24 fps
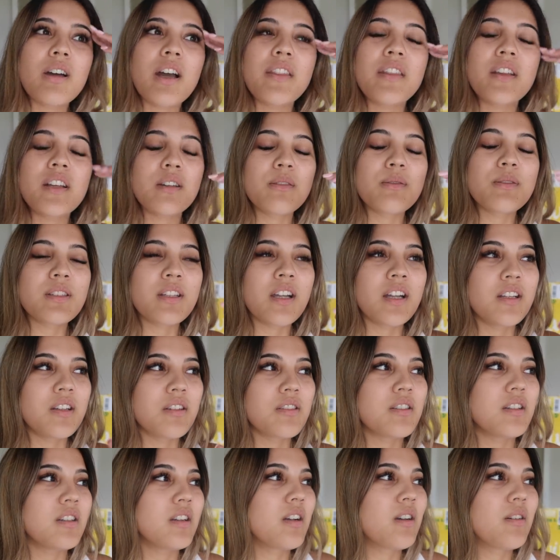I think it was nine
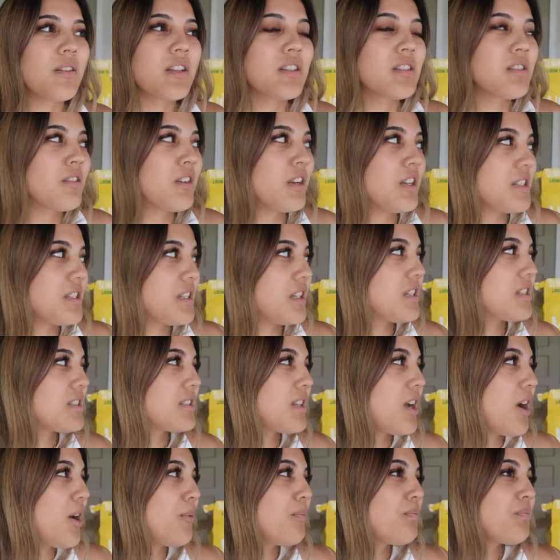years ago. That's crazy.
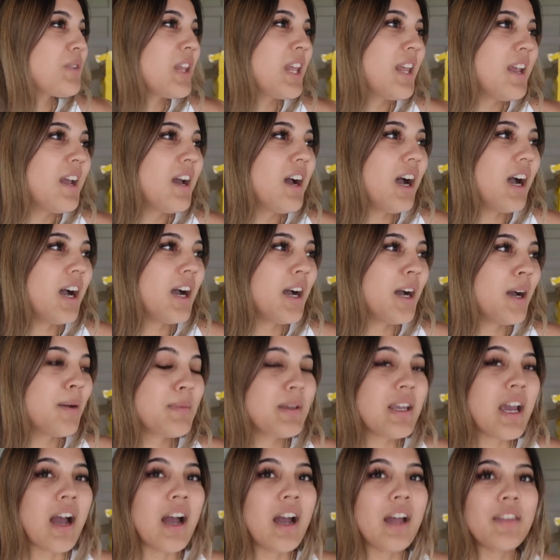So um,
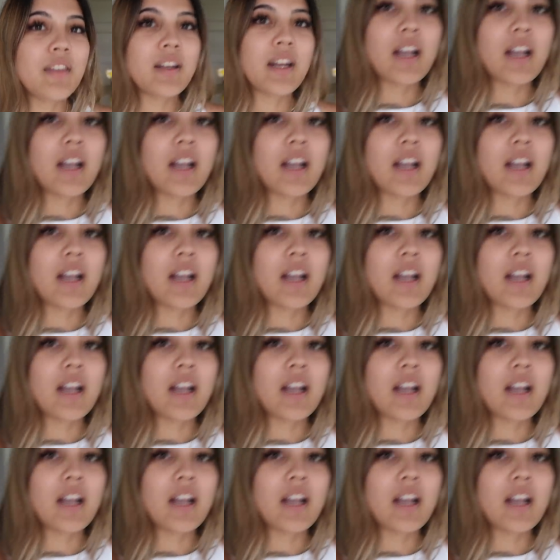yeah, and